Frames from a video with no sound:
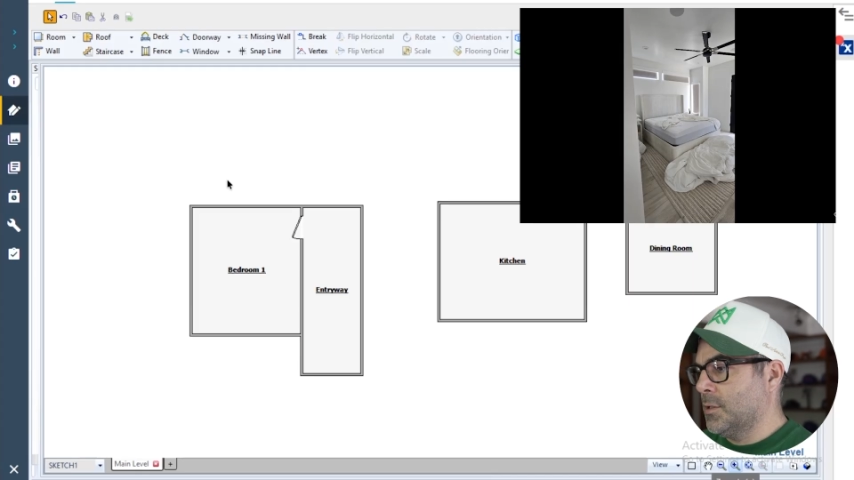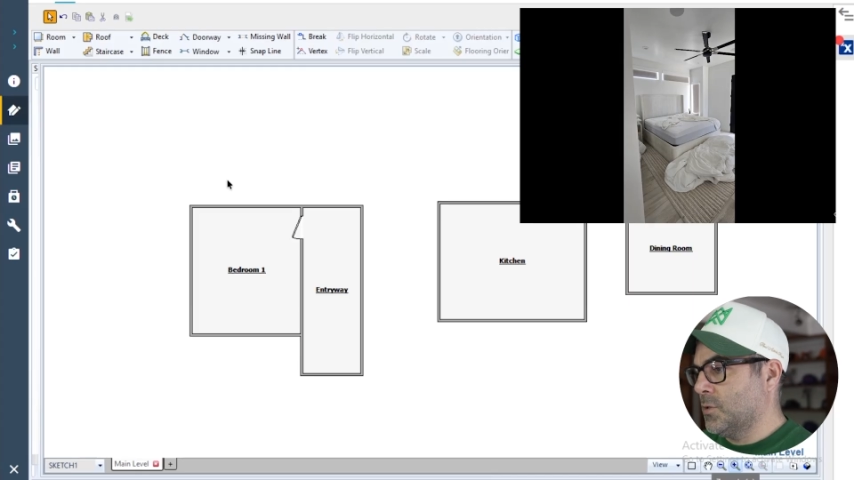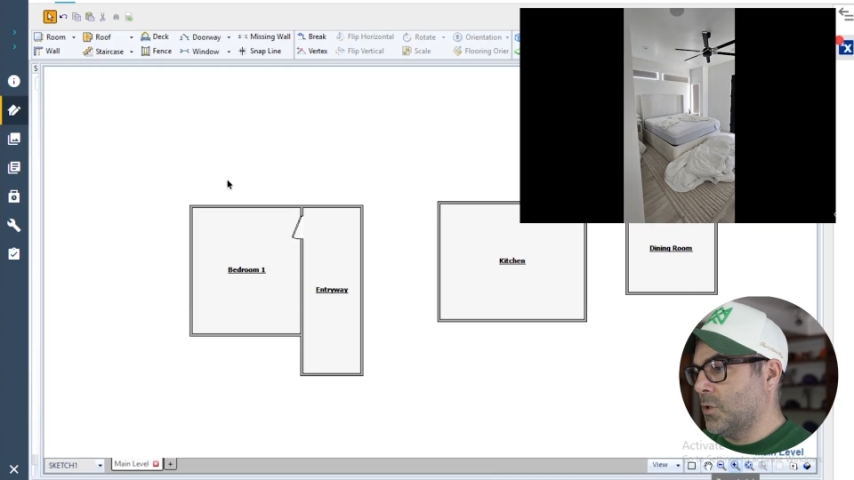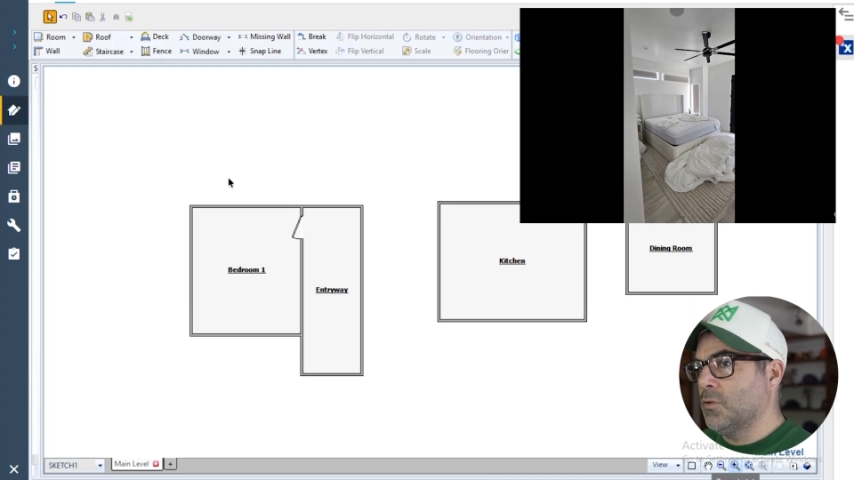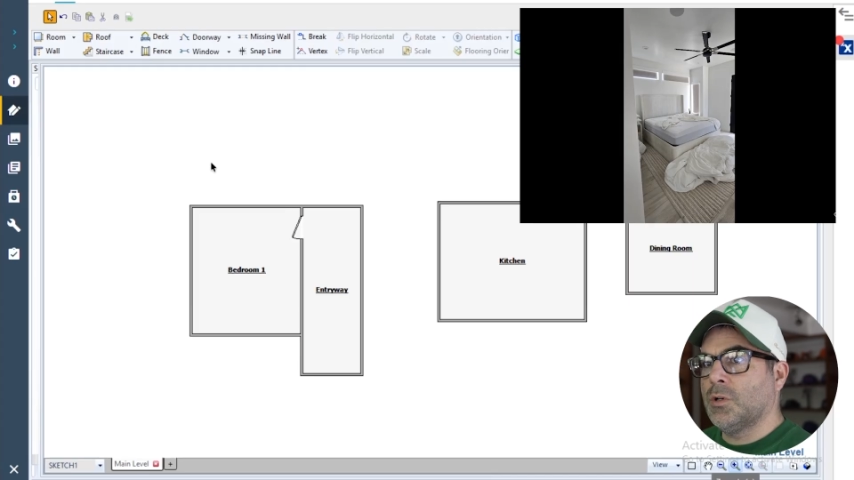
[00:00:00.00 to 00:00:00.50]

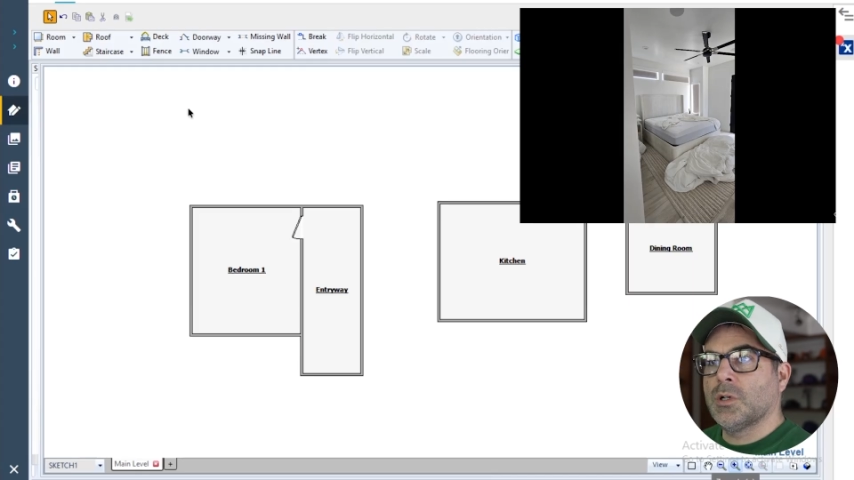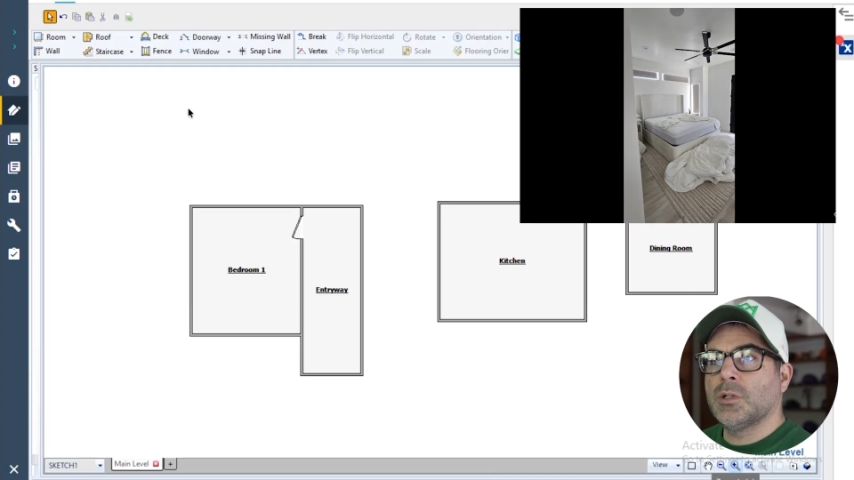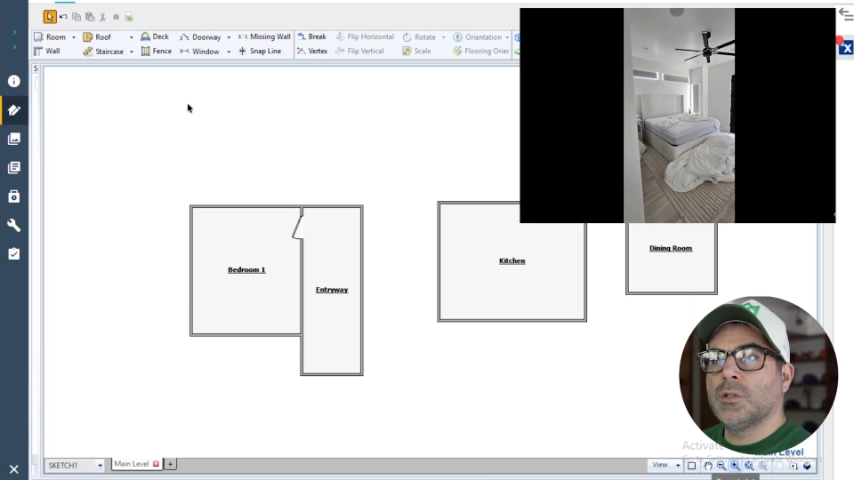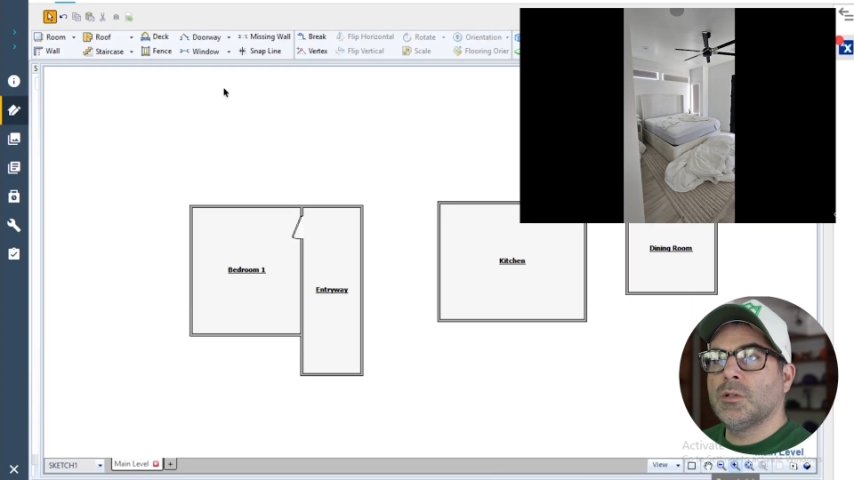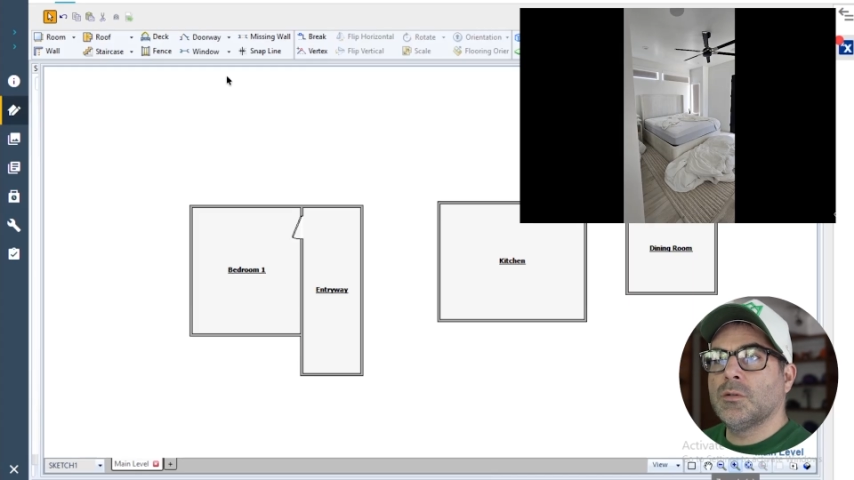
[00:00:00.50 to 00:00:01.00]
So you
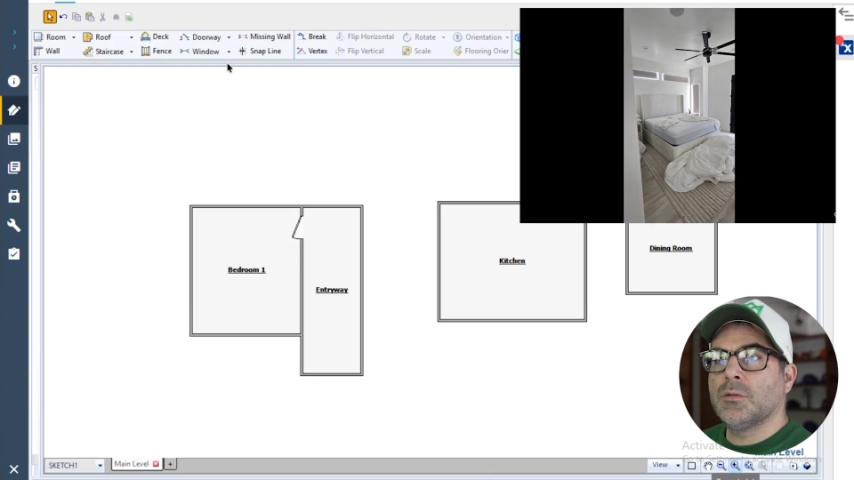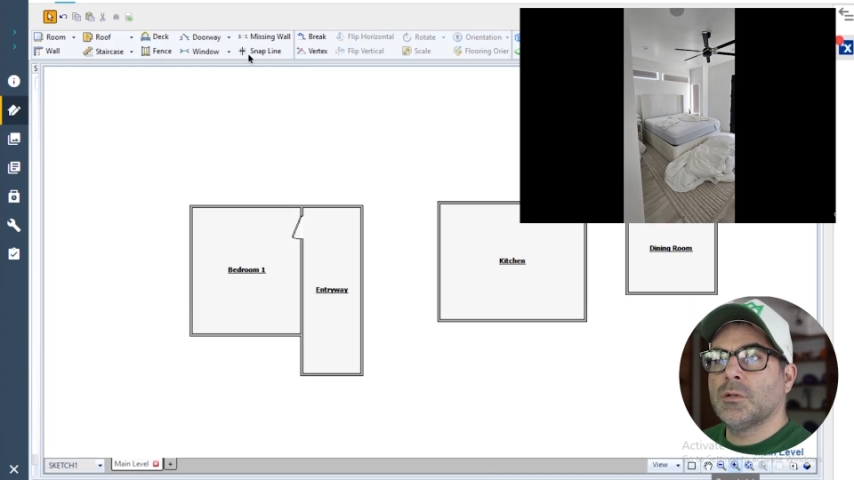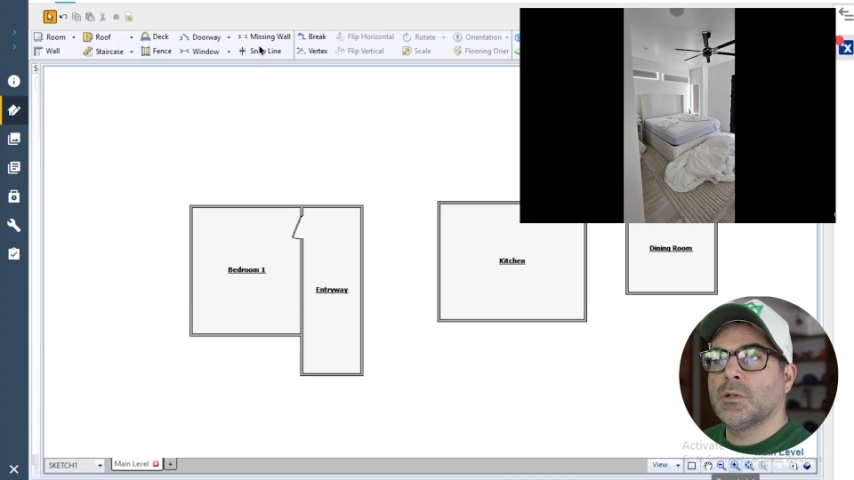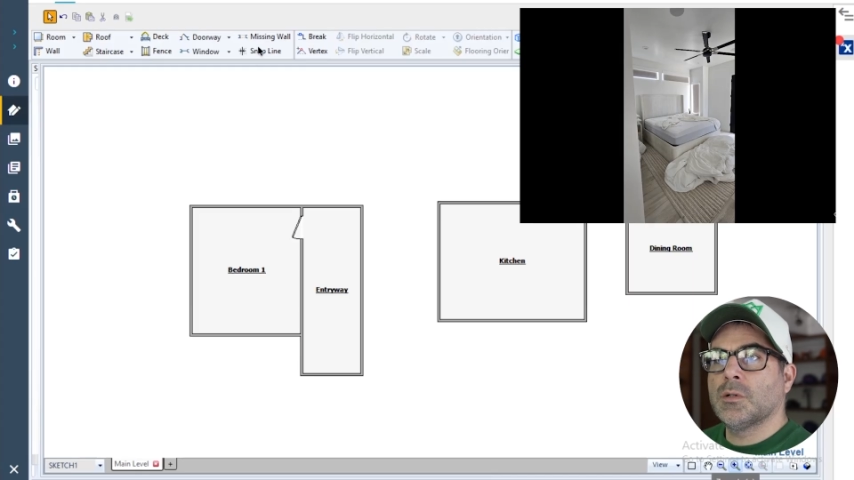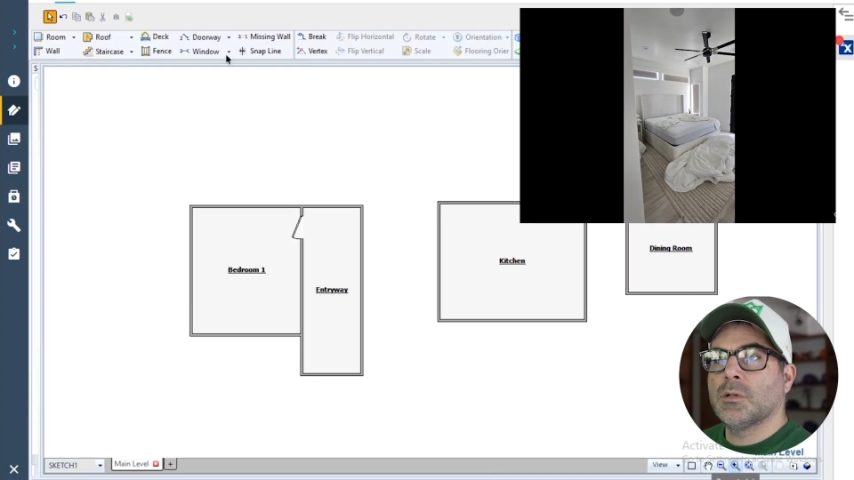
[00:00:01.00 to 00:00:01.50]
could do